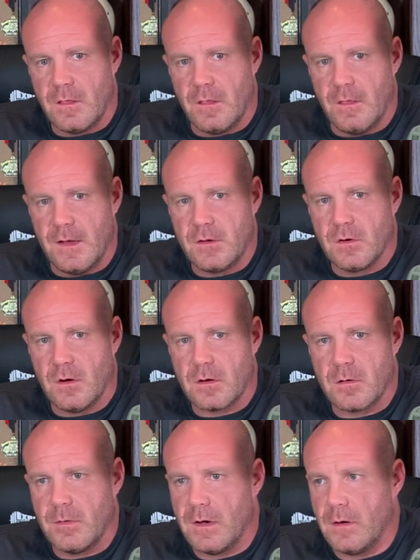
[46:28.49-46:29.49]
they talk
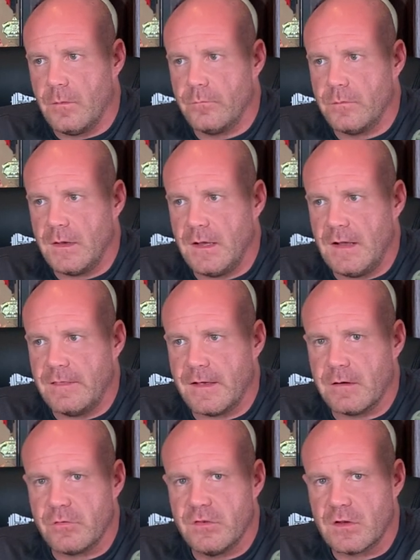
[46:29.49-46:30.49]
about
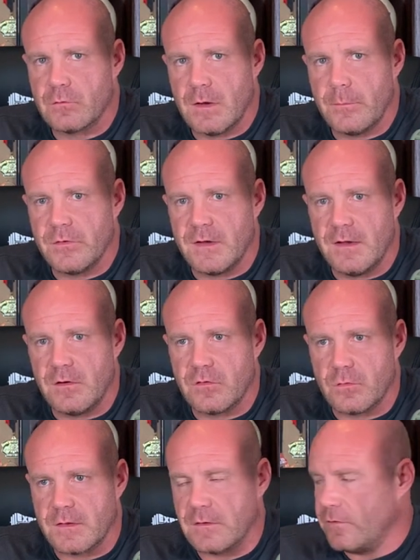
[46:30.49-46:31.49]
anything over 6 reps hinders strength